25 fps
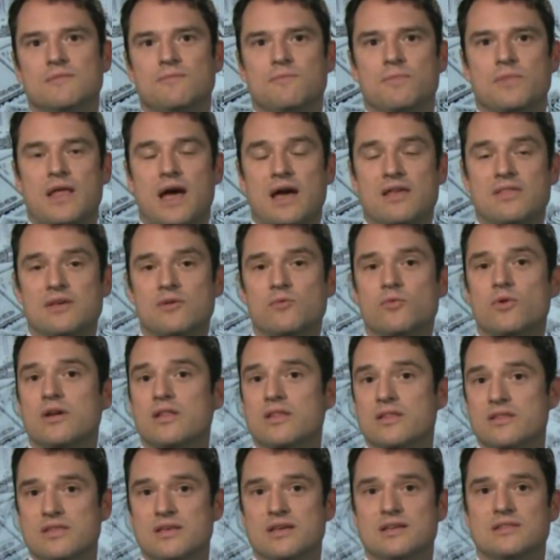I think one
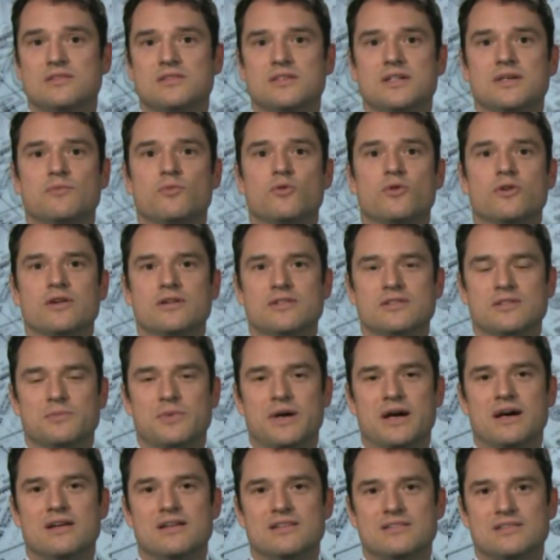of the things Jim worries
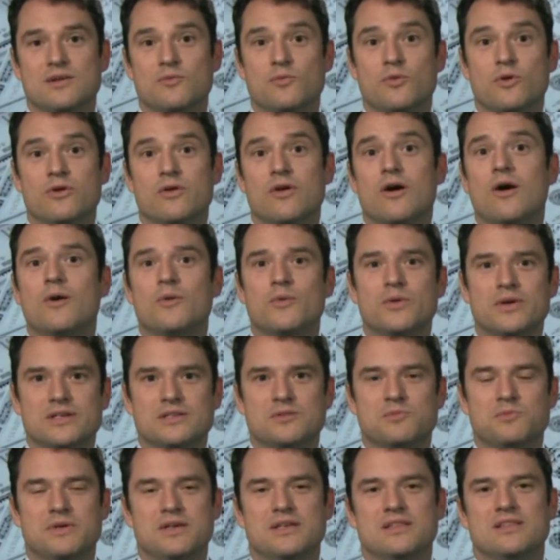about is it won't
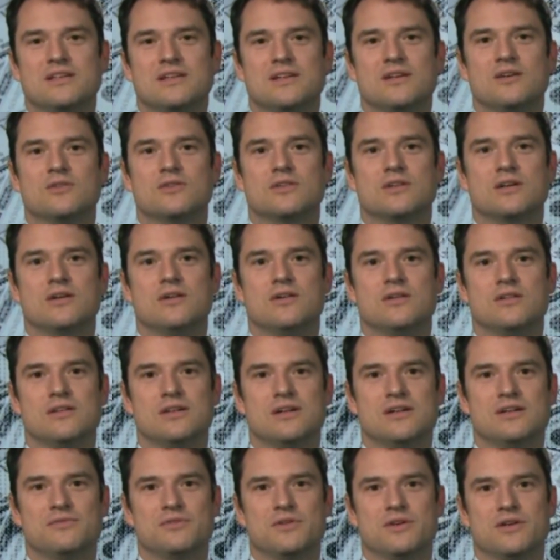always be the
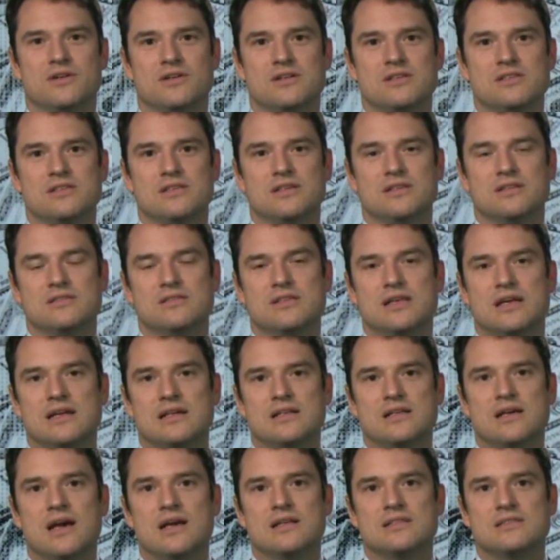Coca-Cola of currencies. That
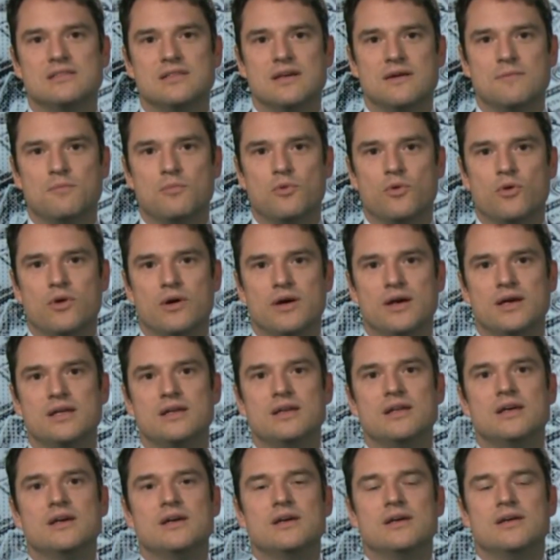at some
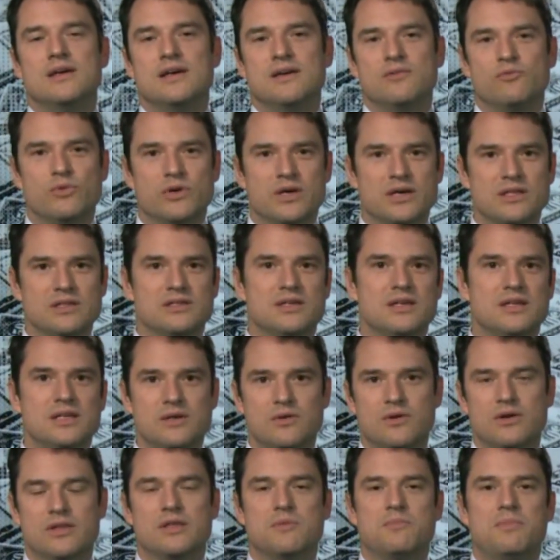point, if we
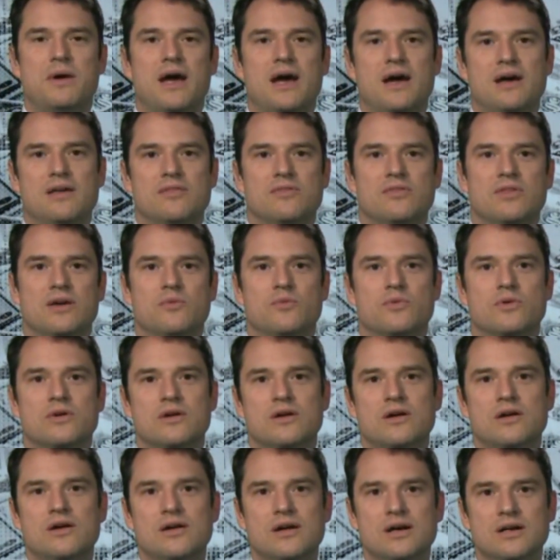continue on the path that we're
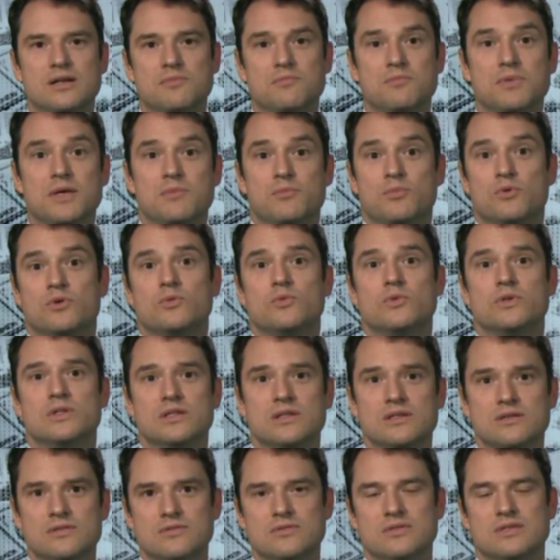on, people
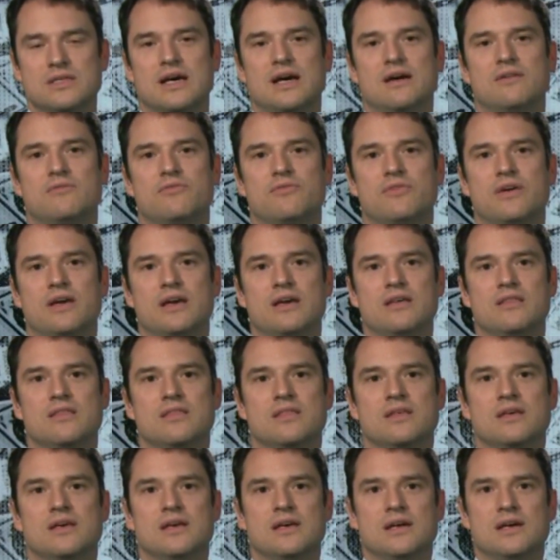will lose that
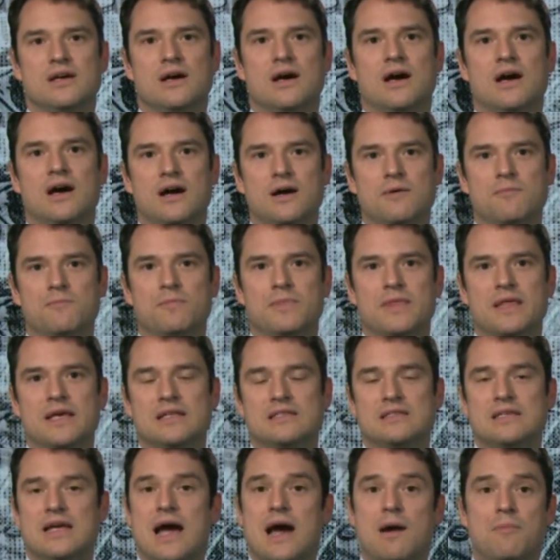faith.
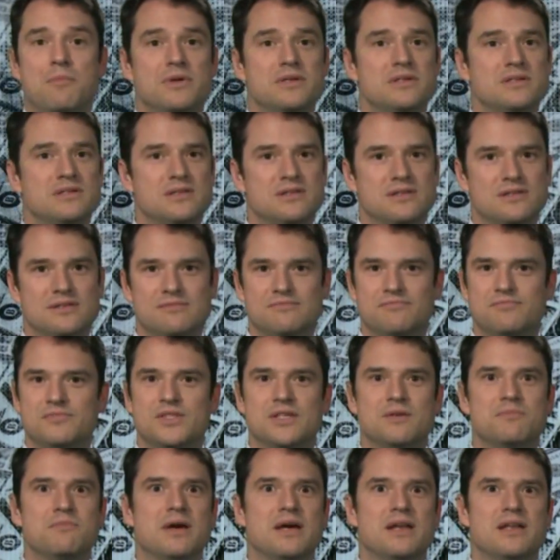It's happened
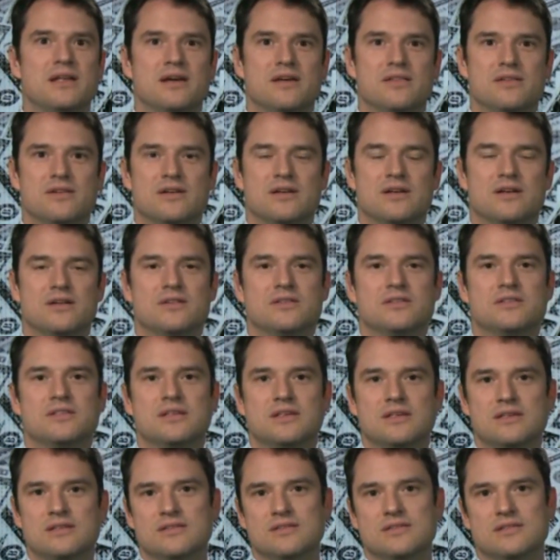to many other
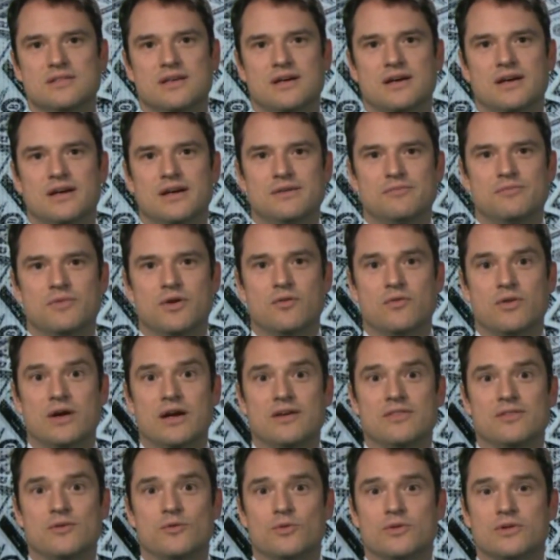currencies
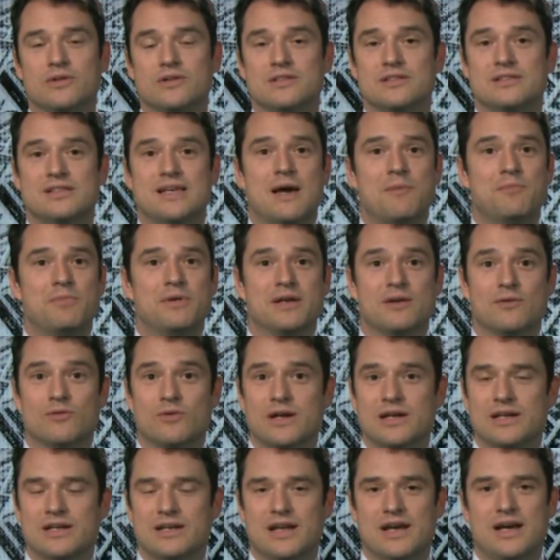around the world. It's happening
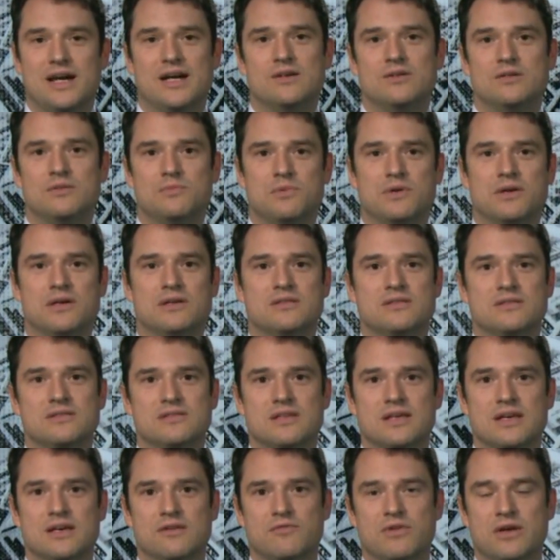right now in
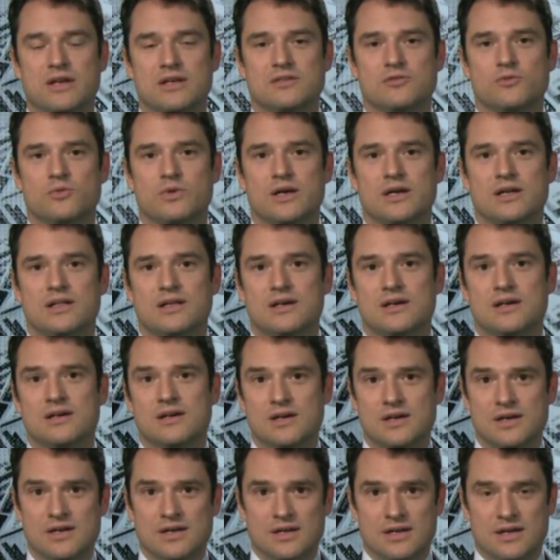places like Venezuela
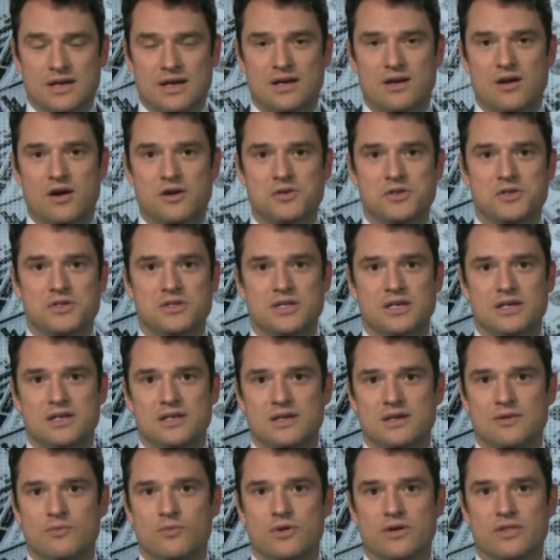and
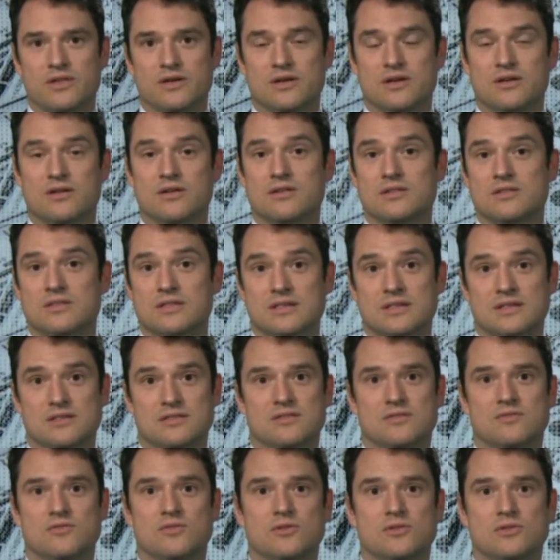Argentina, where their currency
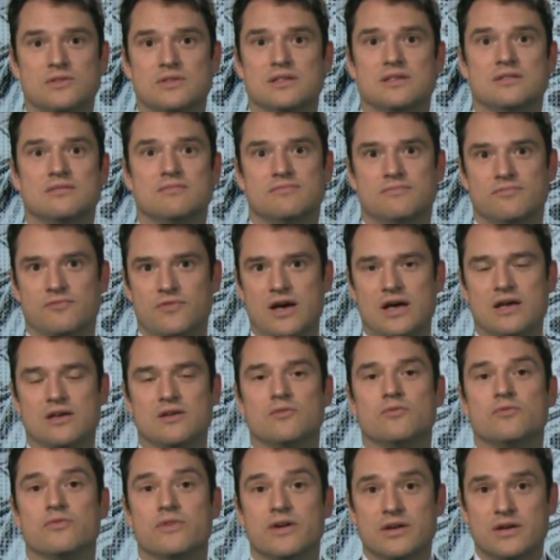is losing
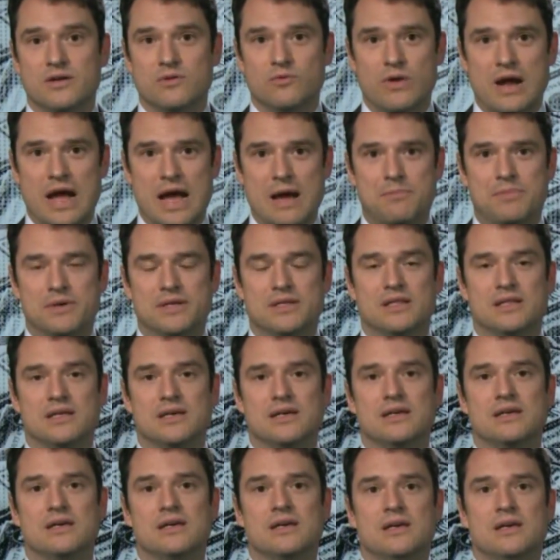value very
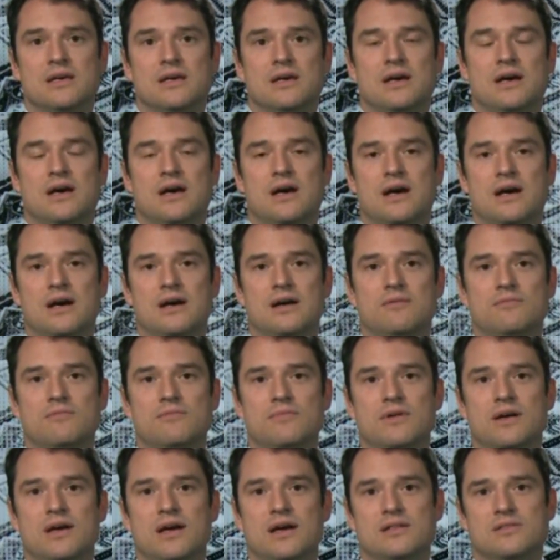rapidly.
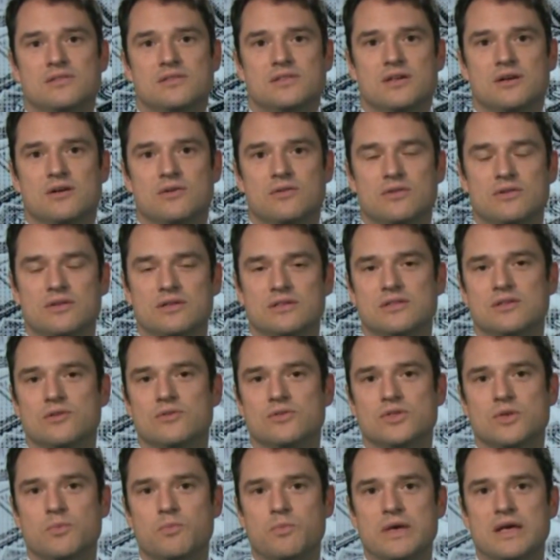And so
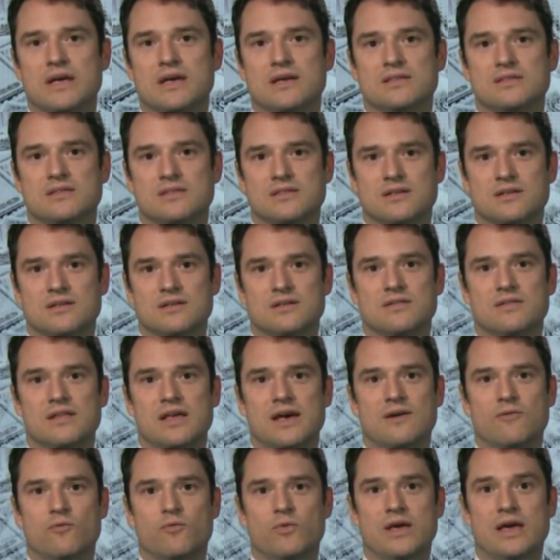it's a big concern
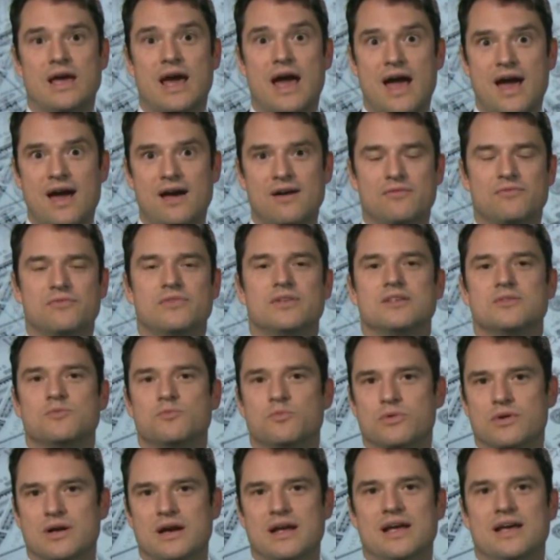that we have this
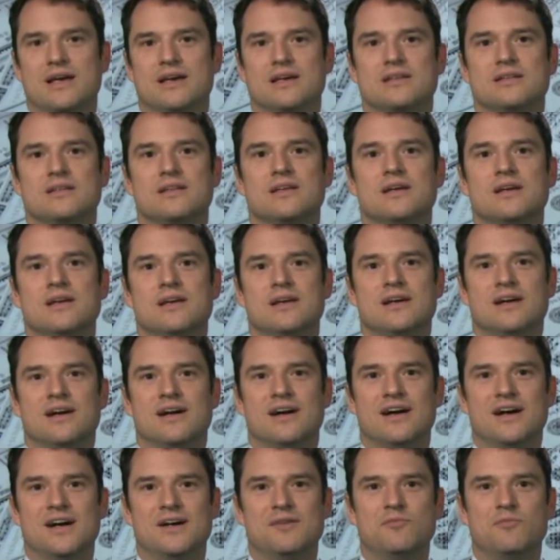brand,
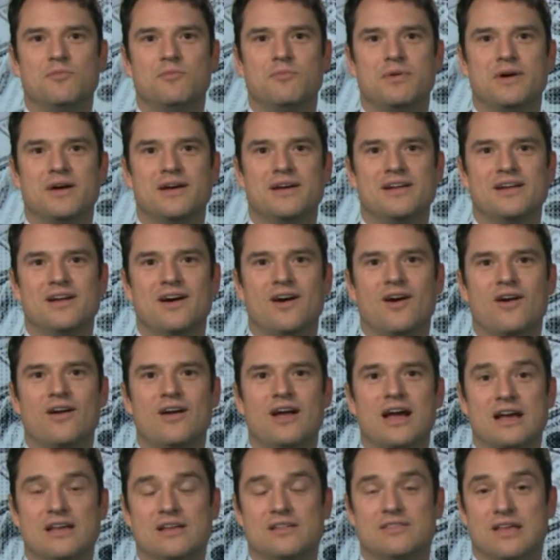but
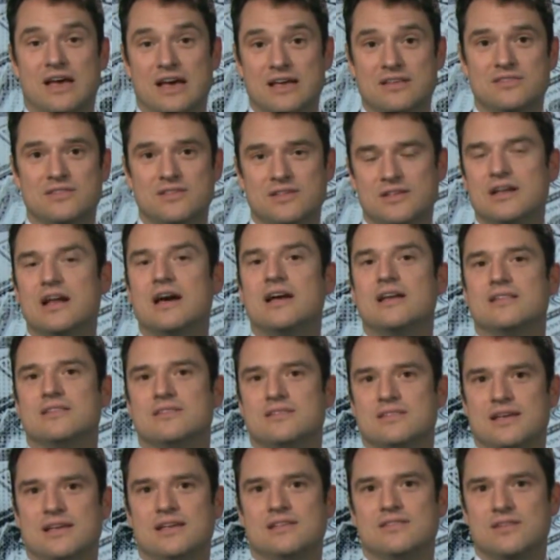as the United
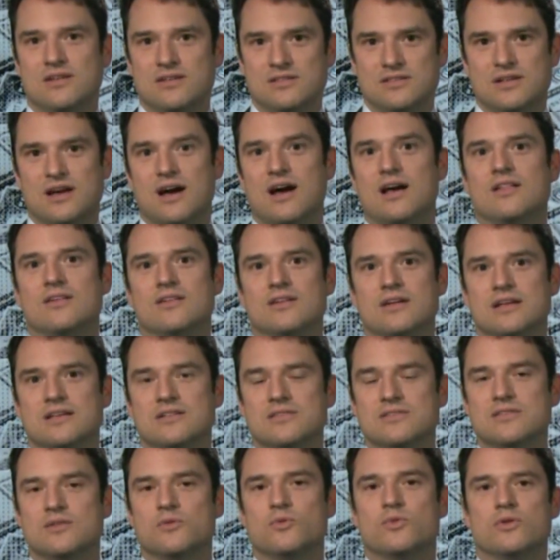States, our dollar
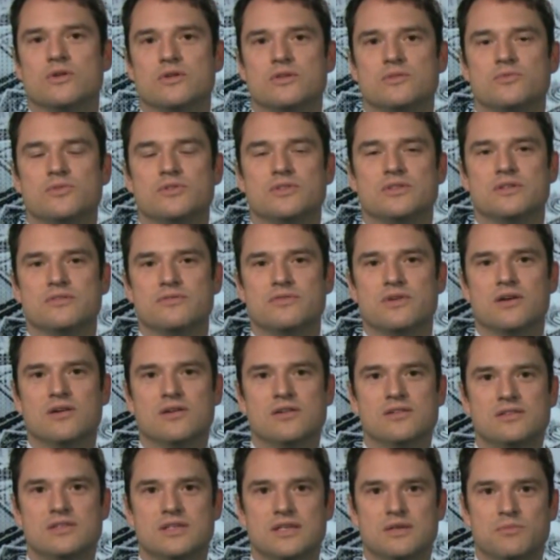is the world reserve
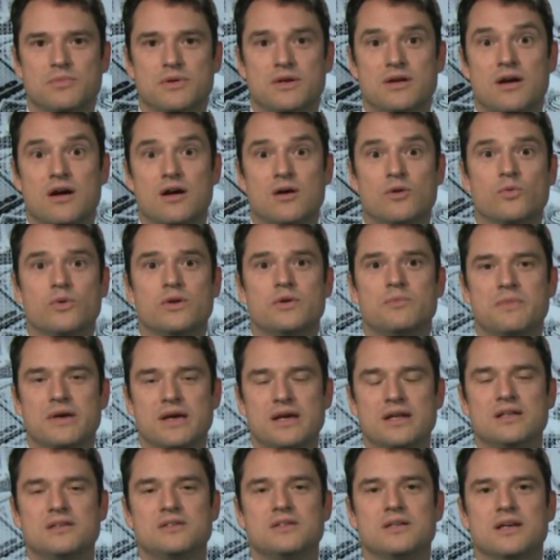currency, but are we
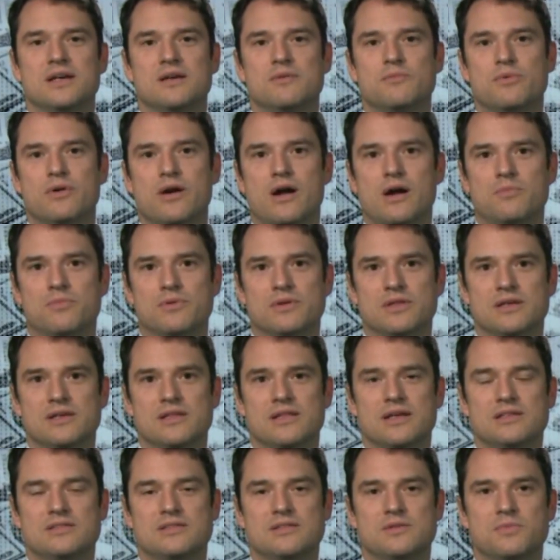managing it properly?
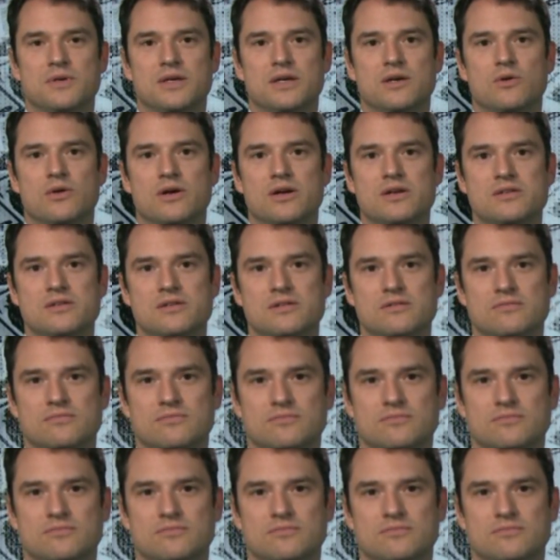That's the big question.